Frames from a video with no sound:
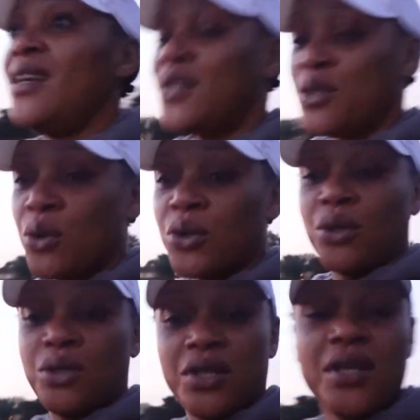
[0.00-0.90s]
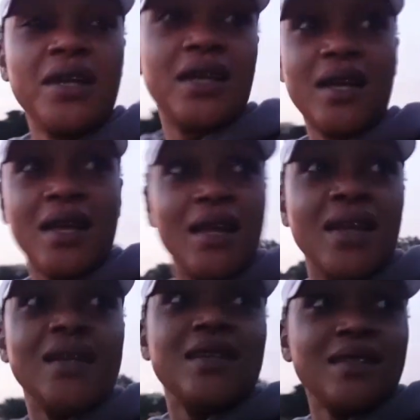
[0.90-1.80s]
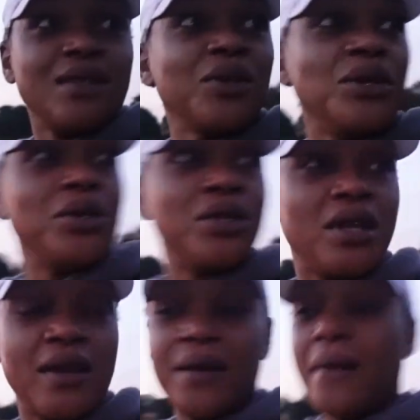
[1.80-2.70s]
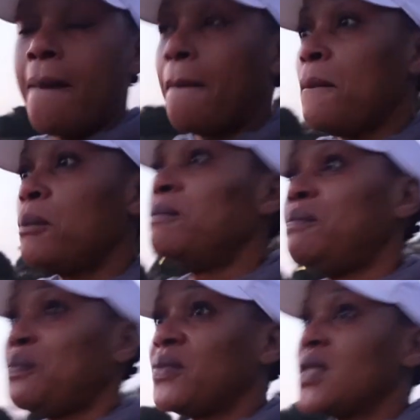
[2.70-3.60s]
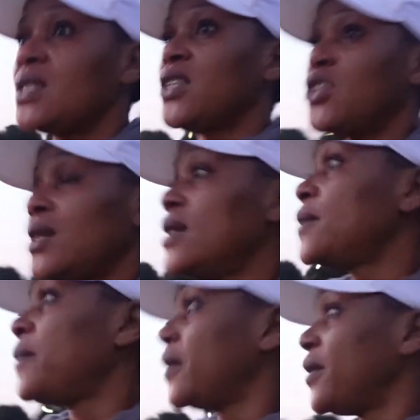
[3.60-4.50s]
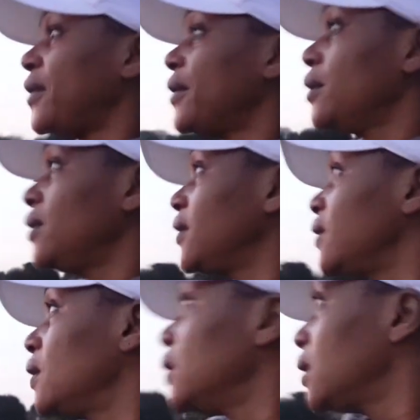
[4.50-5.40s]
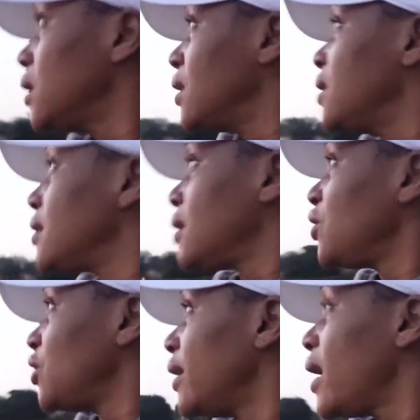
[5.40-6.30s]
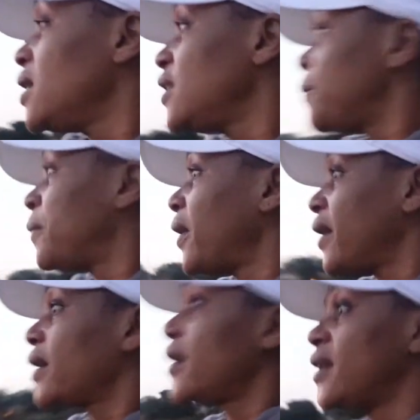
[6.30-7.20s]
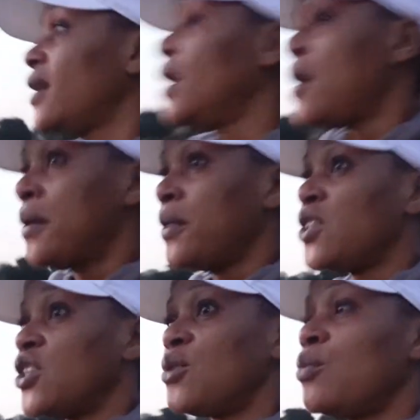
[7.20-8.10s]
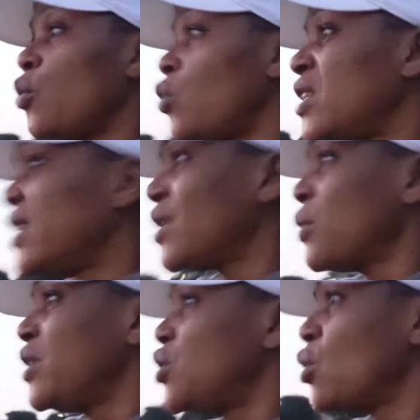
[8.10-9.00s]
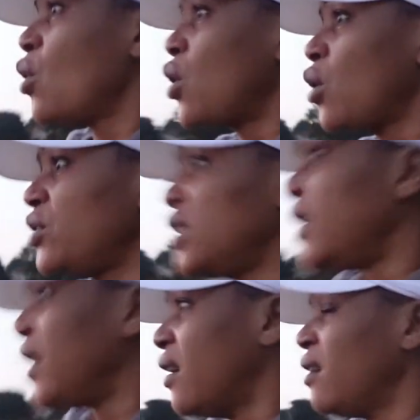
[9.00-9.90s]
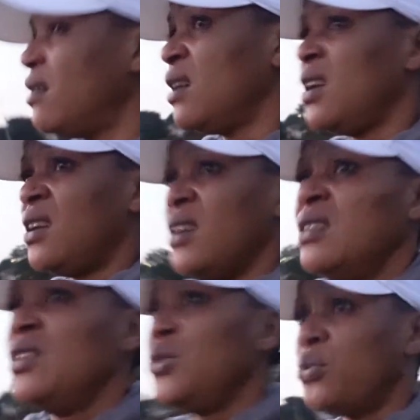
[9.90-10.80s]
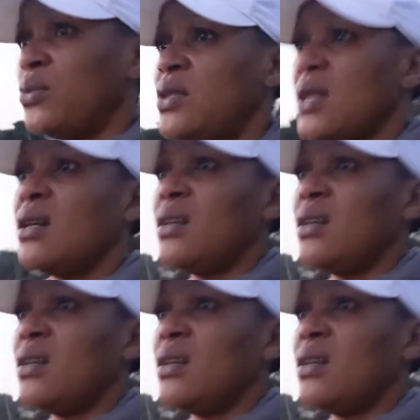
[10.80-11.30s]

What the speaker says: So good. So good. Such a nice park, you know. Such a nice park. There's a small water. That's why it's so cold in here. There's water.